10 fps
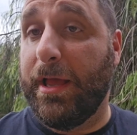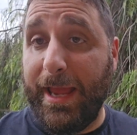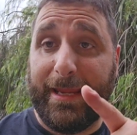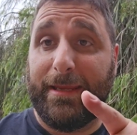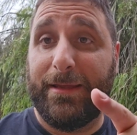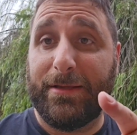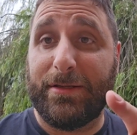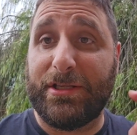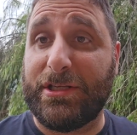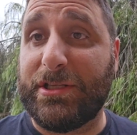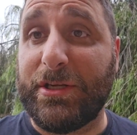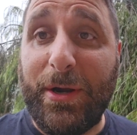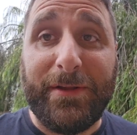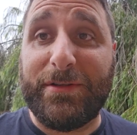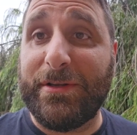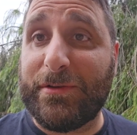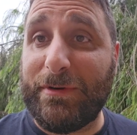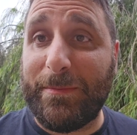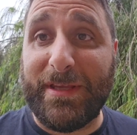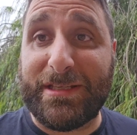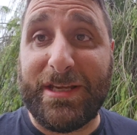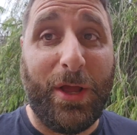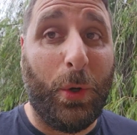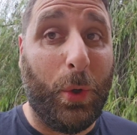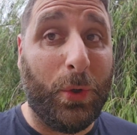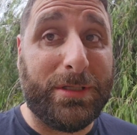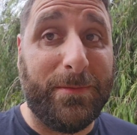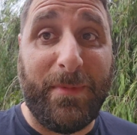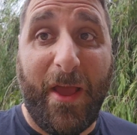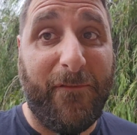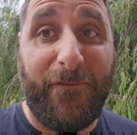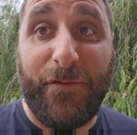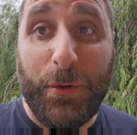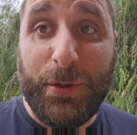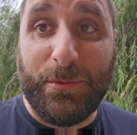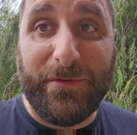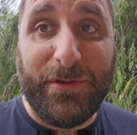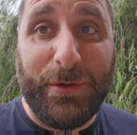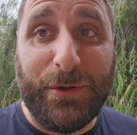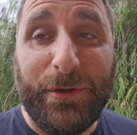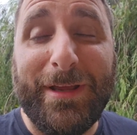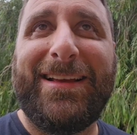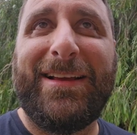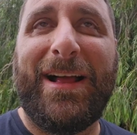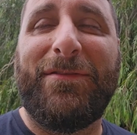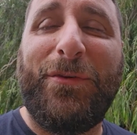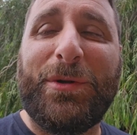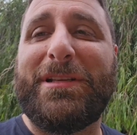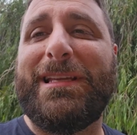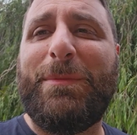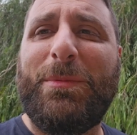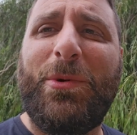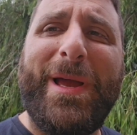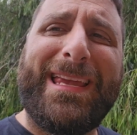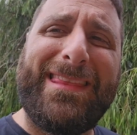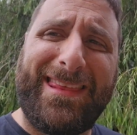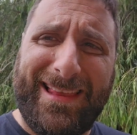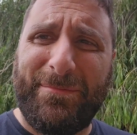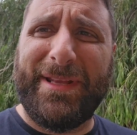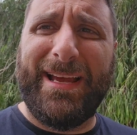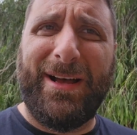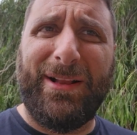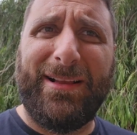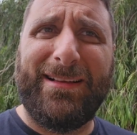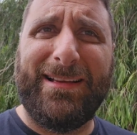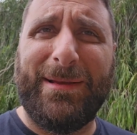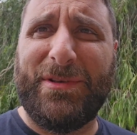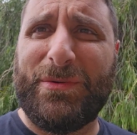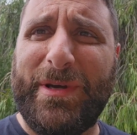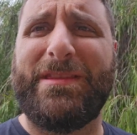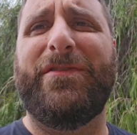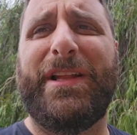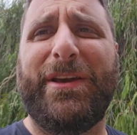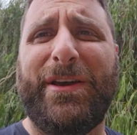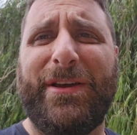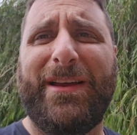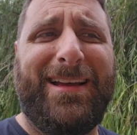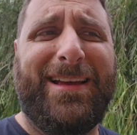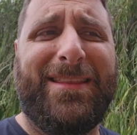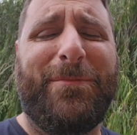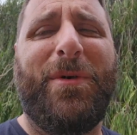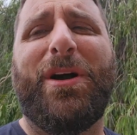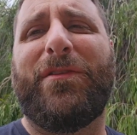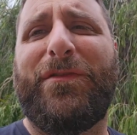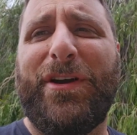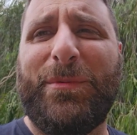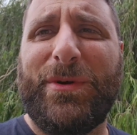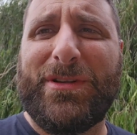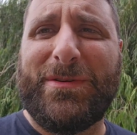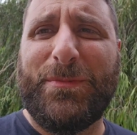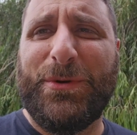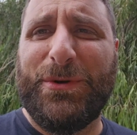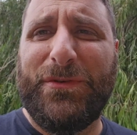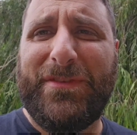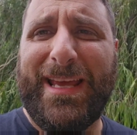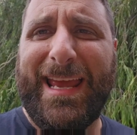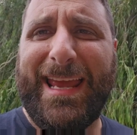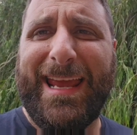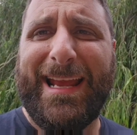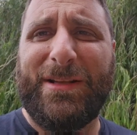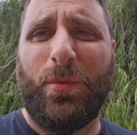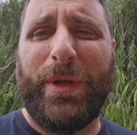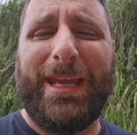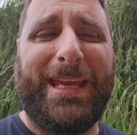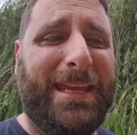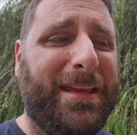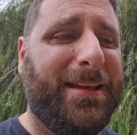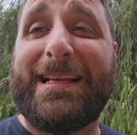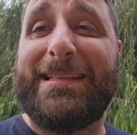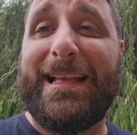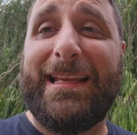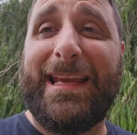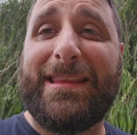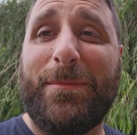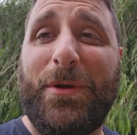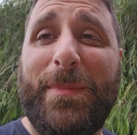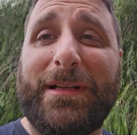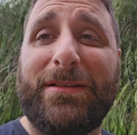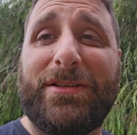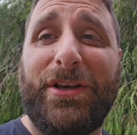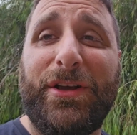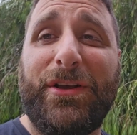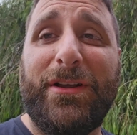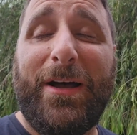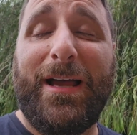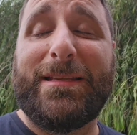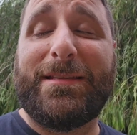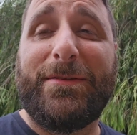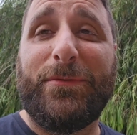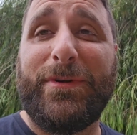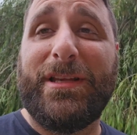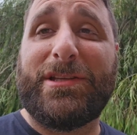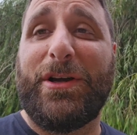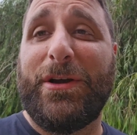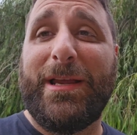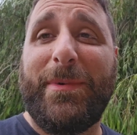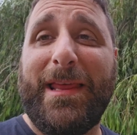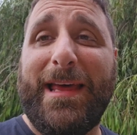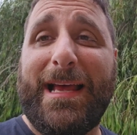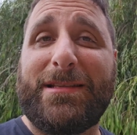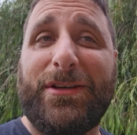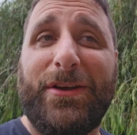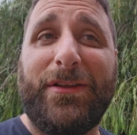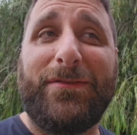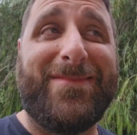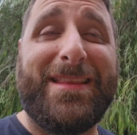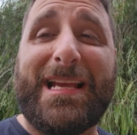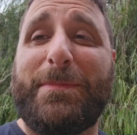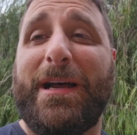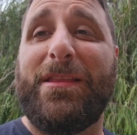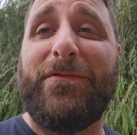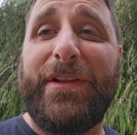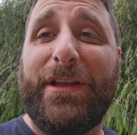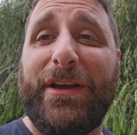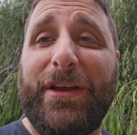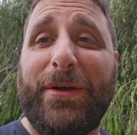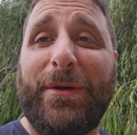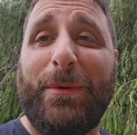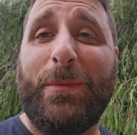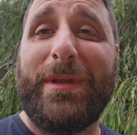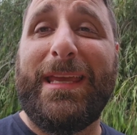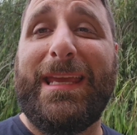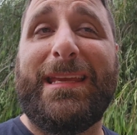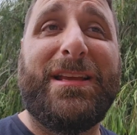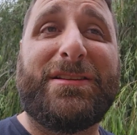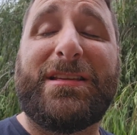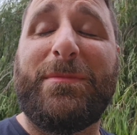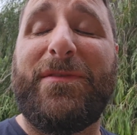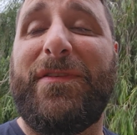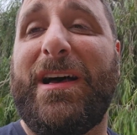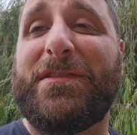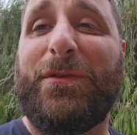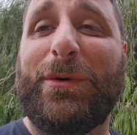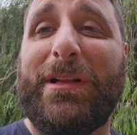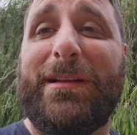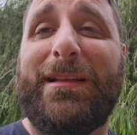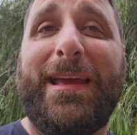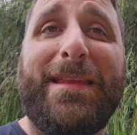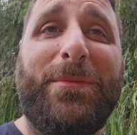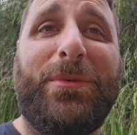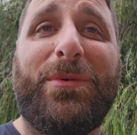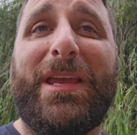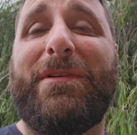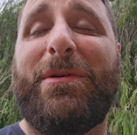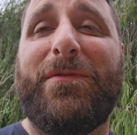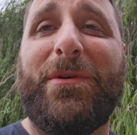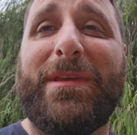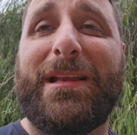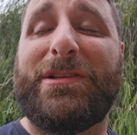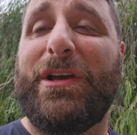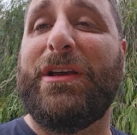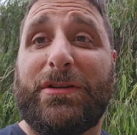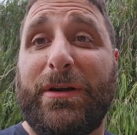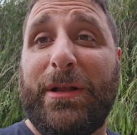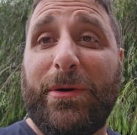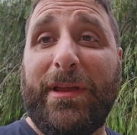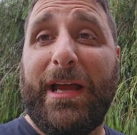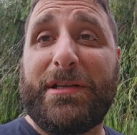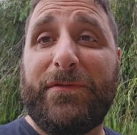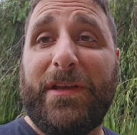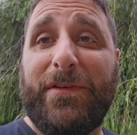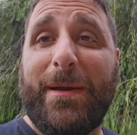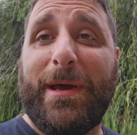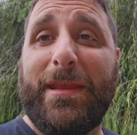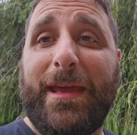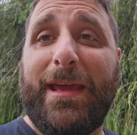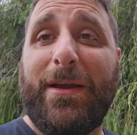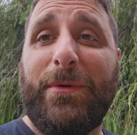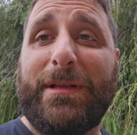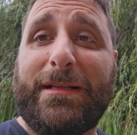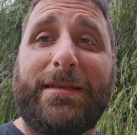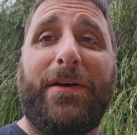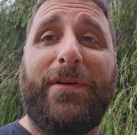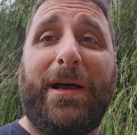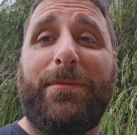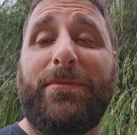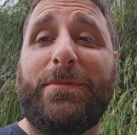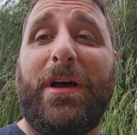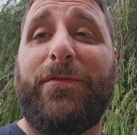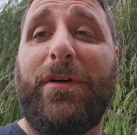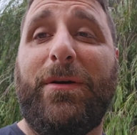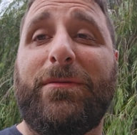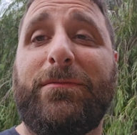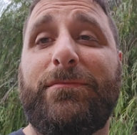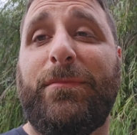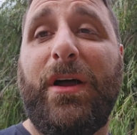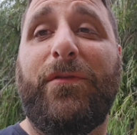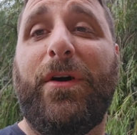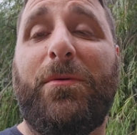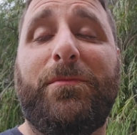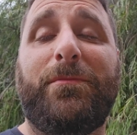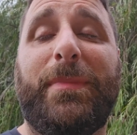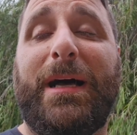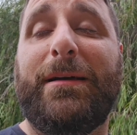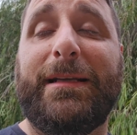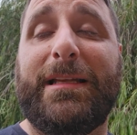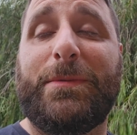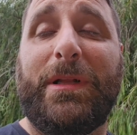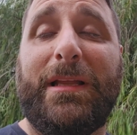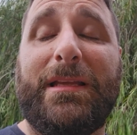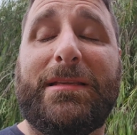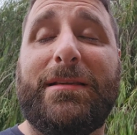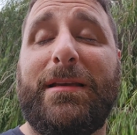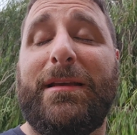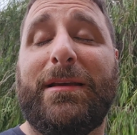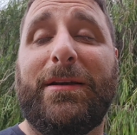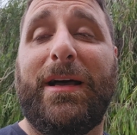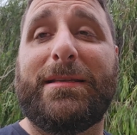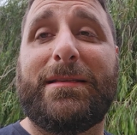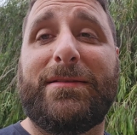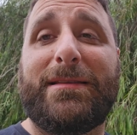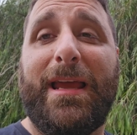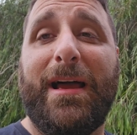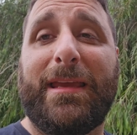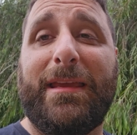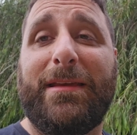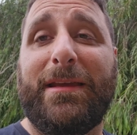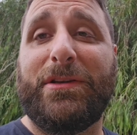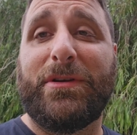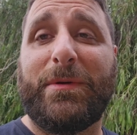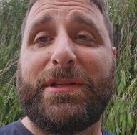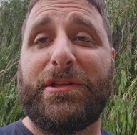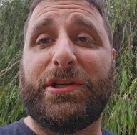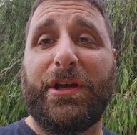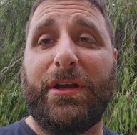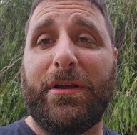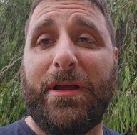Hey, sorry to interrupt this awesome food review. Unfortunately, when we were making the thumbnail in between the video, the microphone was moved and we accidentally hit the mute button. So guys, really sorry about that. So the next part of the video, when we eat, it's just gonna be fast forwarded and then we'll give our review at the end. So sorry to all the HFD fam out there. We did stuff up. It was my fault, but it is what it is. Guys, stay hunky. Enjoy the rest of the show.